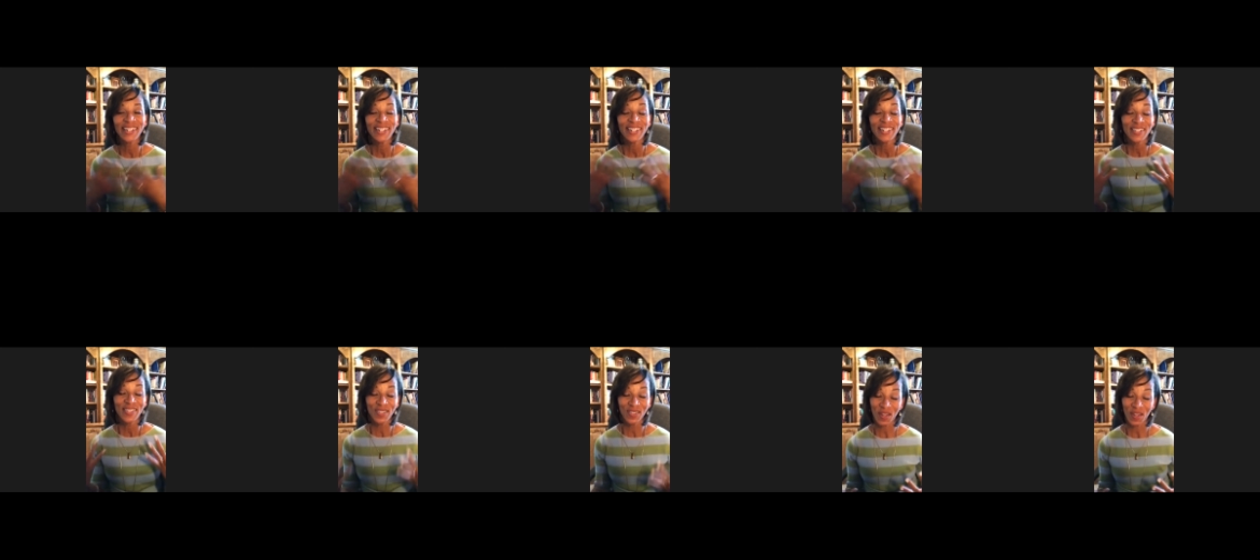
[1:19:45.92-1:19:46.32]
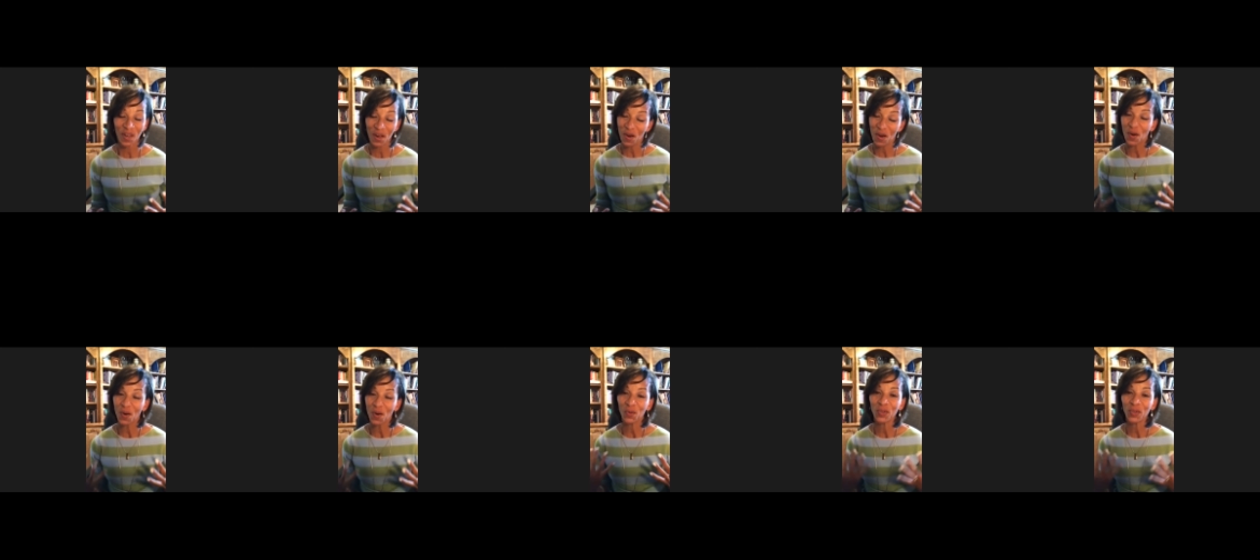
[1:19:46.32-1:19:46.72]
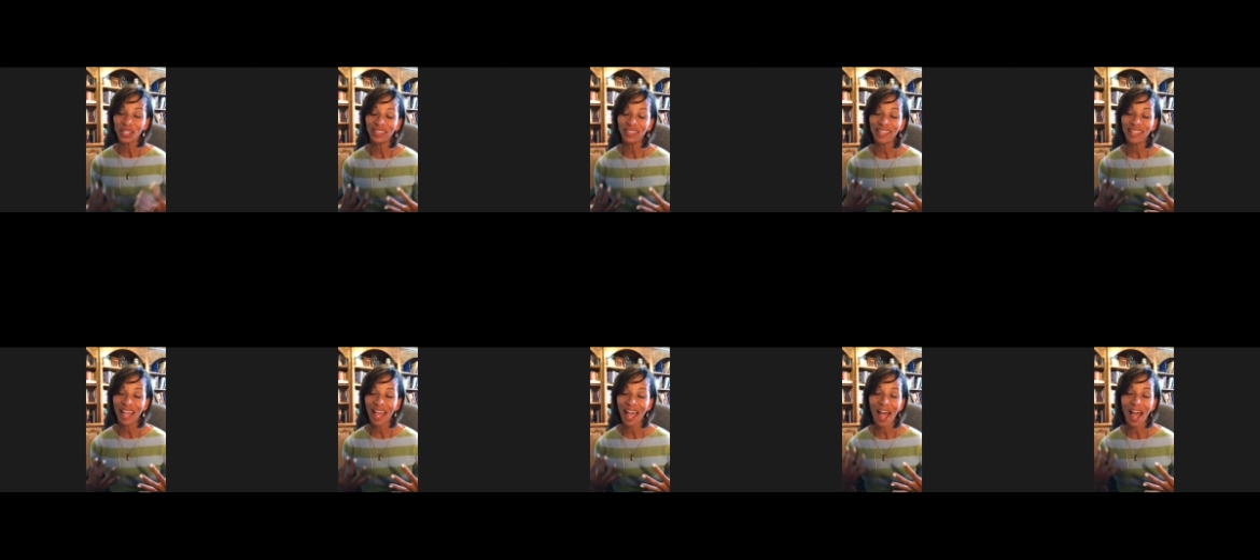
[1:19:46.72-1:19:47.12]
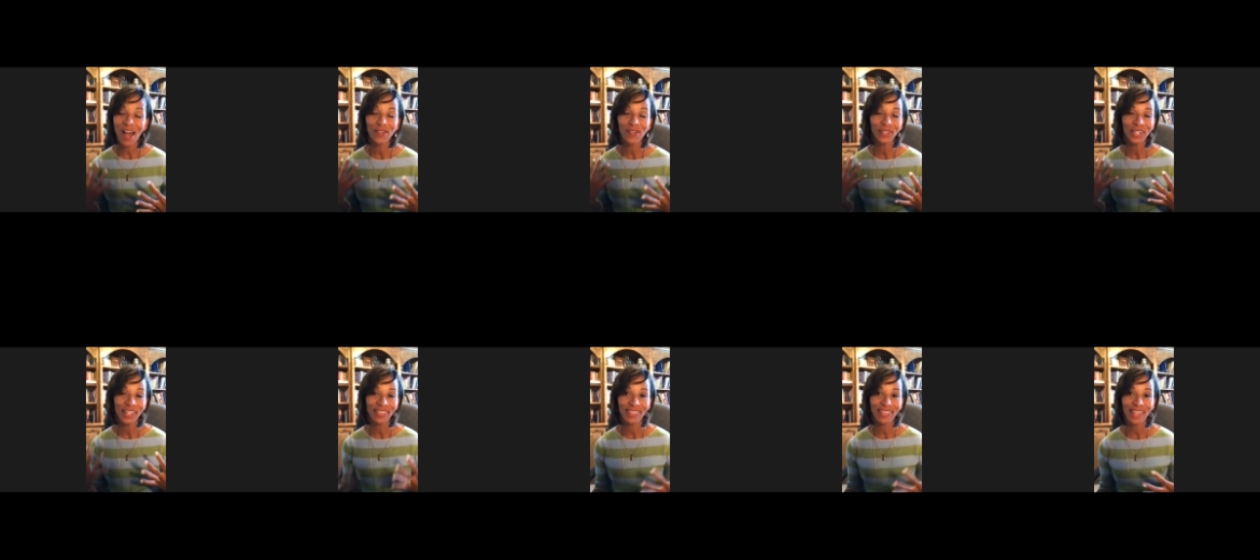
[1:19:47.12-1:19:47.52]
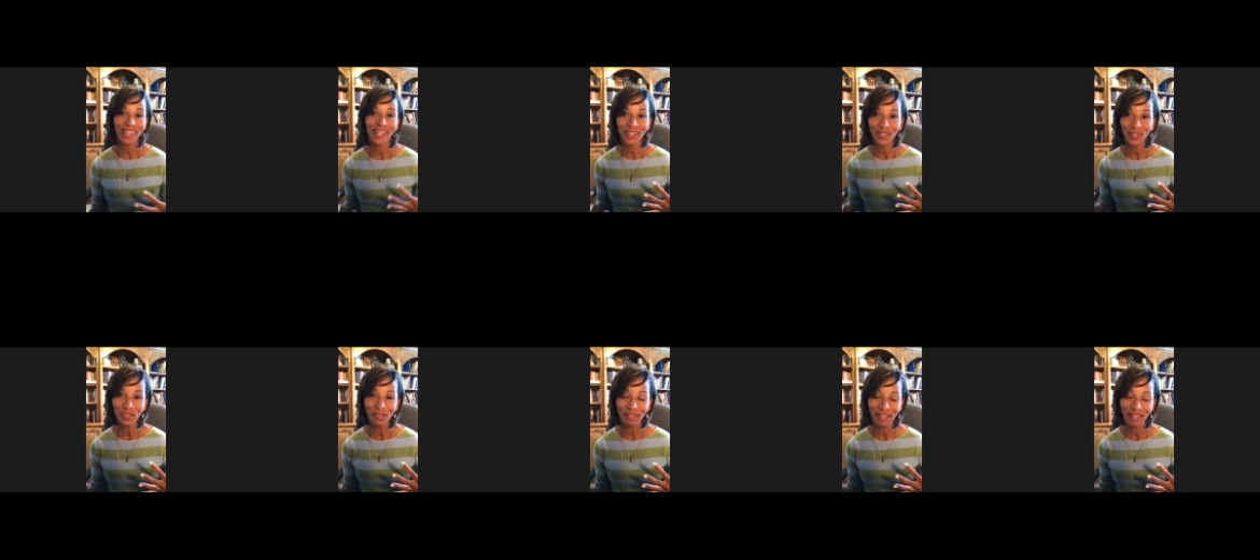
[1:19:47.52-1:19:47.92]
So, with that, I want to thank
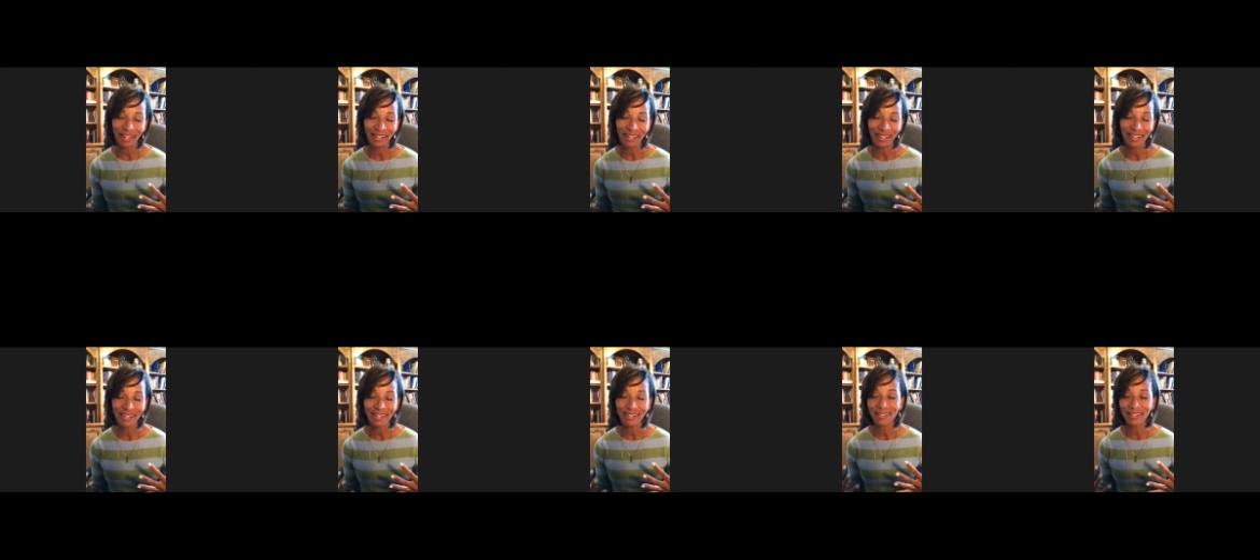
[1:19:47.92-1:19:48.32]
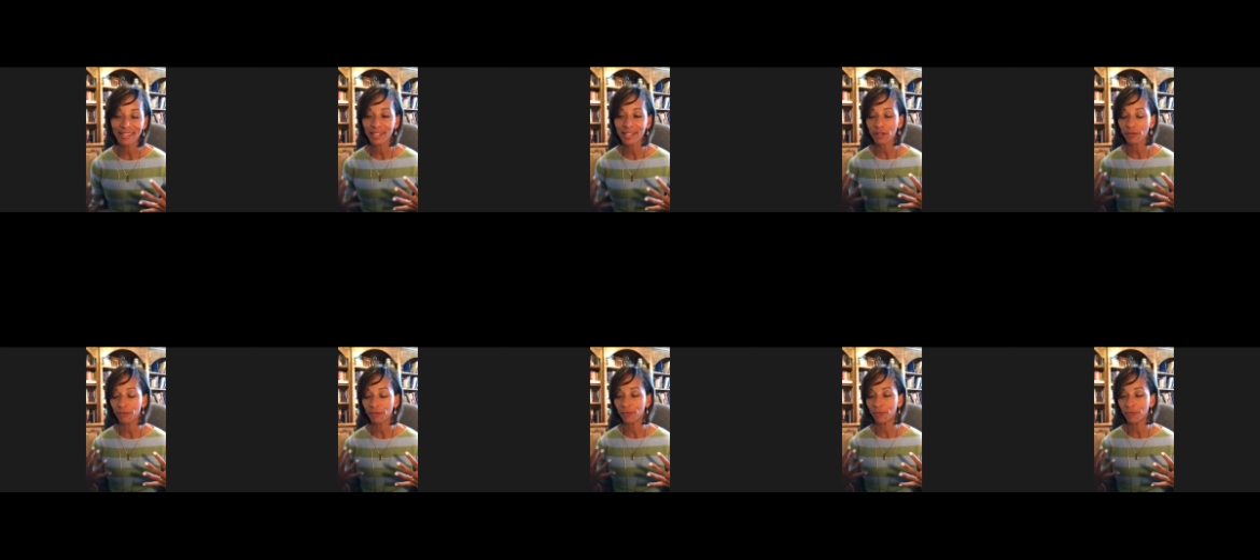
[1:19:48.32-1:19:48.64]
you, ladies,